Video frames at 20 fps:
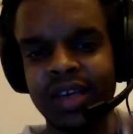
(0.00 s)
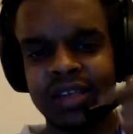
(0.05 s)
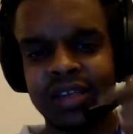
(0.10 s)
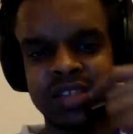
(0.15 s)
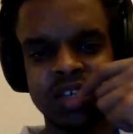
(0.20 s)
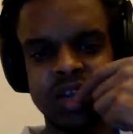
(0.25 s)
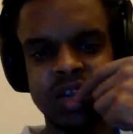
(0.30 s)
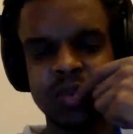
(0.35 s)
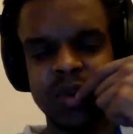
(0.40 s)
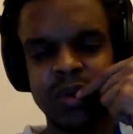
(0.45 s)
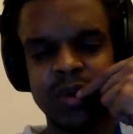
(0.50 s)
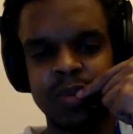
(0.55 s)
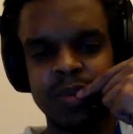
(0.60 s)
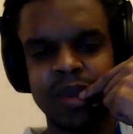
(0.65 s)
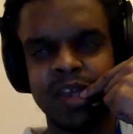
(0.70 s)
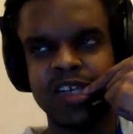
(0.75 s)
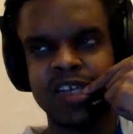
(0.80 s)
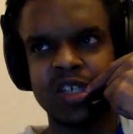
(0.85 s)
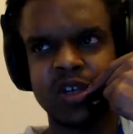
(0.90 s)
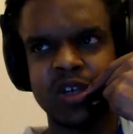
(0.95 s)
it's going to be a big
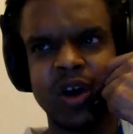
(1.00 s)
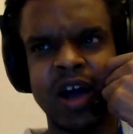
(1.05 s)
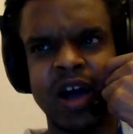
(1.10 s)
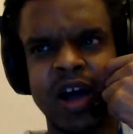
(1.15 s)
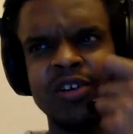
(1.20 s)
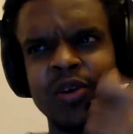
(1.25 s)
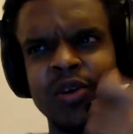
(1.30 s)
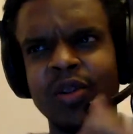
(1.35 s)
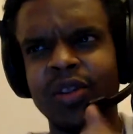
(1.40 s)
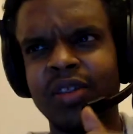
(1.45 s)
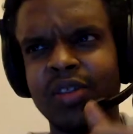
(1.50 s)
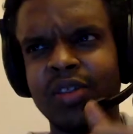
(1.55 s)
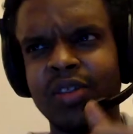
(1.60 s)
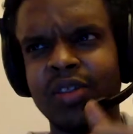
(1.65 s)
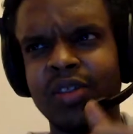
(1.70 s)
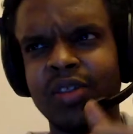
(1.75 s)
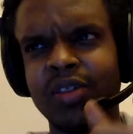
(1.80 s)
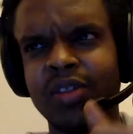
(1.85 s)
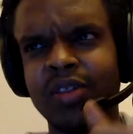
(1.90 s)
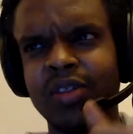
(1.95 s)
issue. I don't know
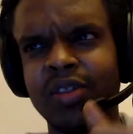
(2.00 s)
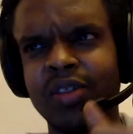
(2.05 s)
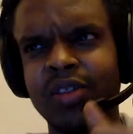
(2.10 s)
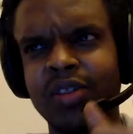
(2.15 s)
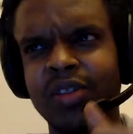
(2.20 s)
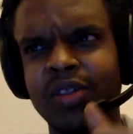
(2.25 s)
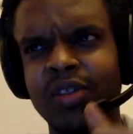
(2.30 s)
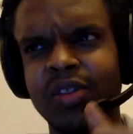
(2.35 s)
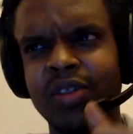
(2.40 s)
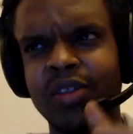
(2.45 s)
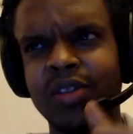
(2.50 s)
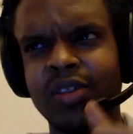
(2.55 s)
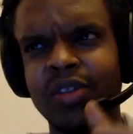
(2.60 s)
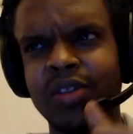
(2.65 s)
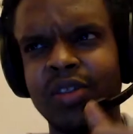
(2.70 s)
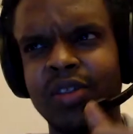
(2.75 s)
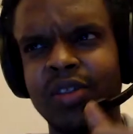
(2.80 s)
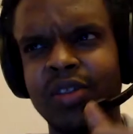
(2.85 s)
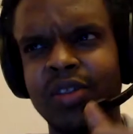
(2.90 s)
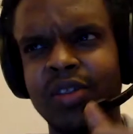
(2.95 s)
about the fracking
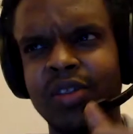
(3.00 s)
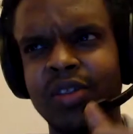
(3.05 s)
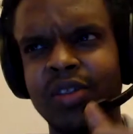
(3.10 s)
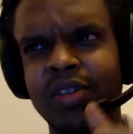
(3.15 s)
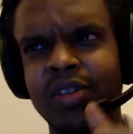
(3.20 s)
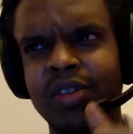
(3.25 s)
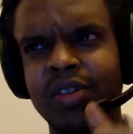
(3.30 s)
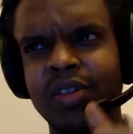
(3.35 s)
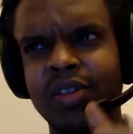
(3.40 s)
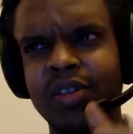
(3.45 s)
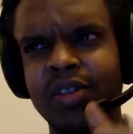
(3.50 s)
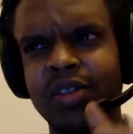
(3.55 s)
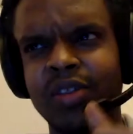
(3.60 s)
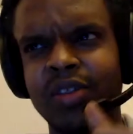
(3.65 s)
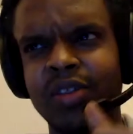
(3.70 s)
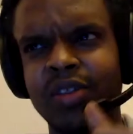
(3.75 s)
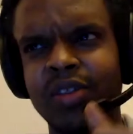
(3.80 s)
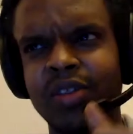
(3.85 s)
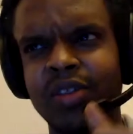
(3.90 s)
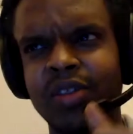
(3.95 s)
business in
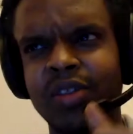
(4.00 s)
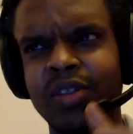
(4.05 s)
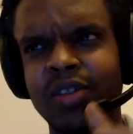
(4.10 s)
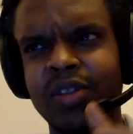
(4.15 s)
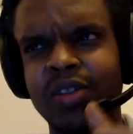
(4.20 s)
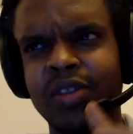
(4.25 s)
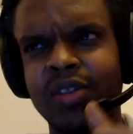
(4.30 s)
Scotland.